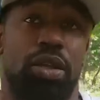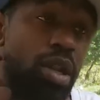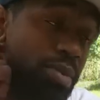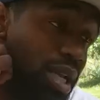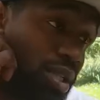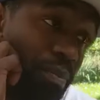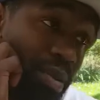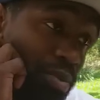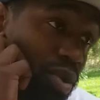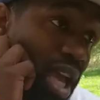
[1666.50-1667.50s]
know what I mean? Some
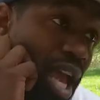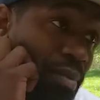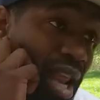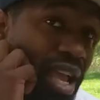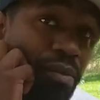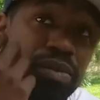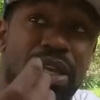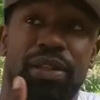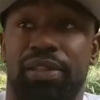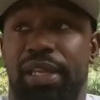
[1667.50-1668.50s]
people can, but like
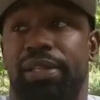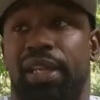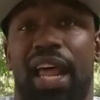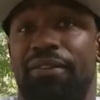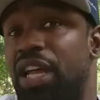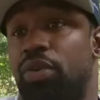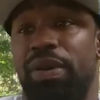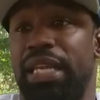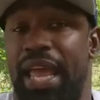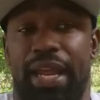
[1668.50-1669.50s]
the lifestyle that
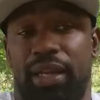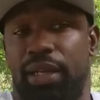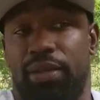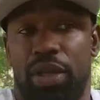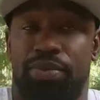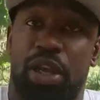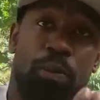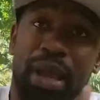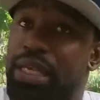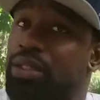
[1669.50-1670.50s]
we had, you know what I'm saying?
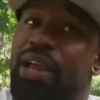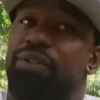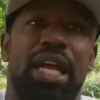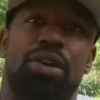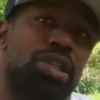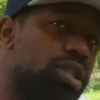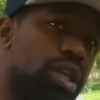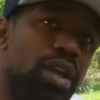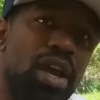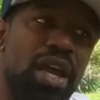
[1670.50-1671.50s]
Our past lifestyles and
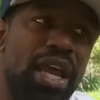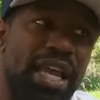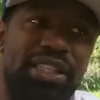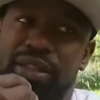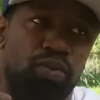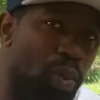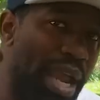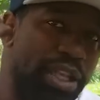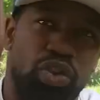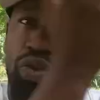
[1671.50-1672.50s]
shit, it's
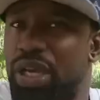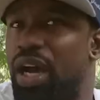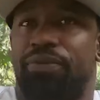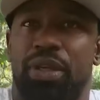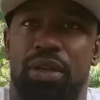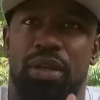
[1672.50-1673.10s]
way too tough to